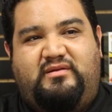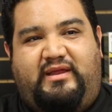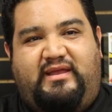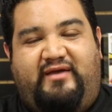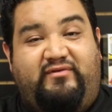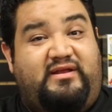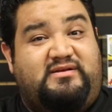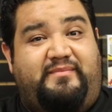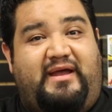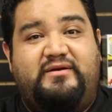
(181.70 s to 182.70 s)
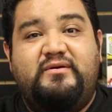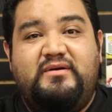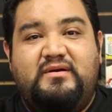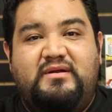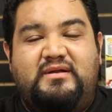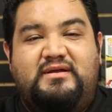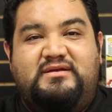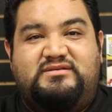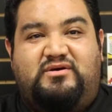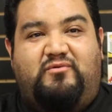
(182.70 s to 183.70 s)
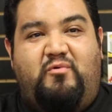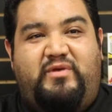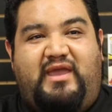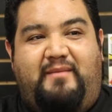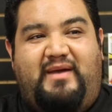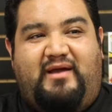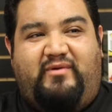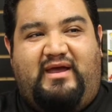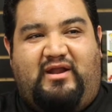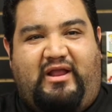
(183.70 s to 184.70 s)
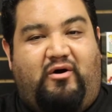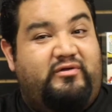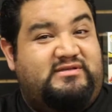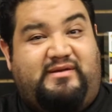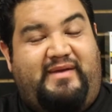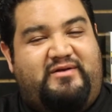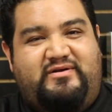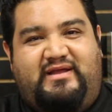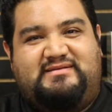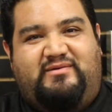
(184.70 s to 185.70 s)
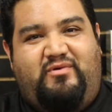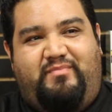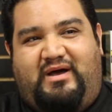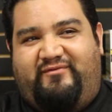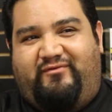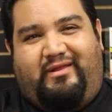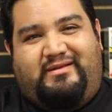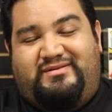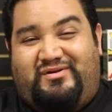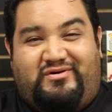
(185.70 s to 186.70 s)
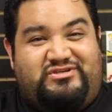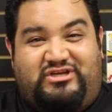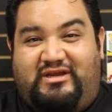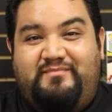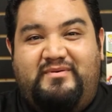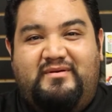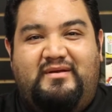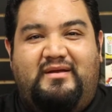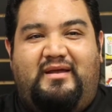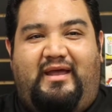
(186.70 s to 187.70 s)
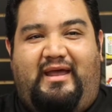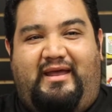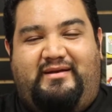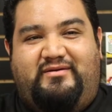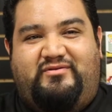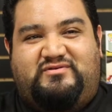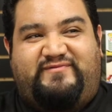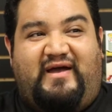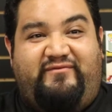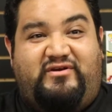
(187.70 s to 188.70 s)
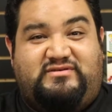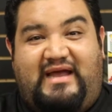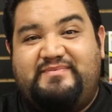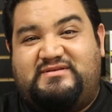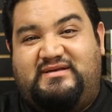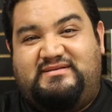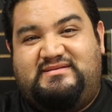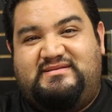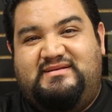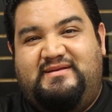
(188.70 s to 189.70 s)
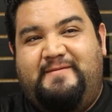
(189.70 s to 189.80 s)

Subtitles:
like, heavily in Commander. So when we came back, we had, like, all these Commander decks that we bought for, like, dirt cheap. And those 5 years absence,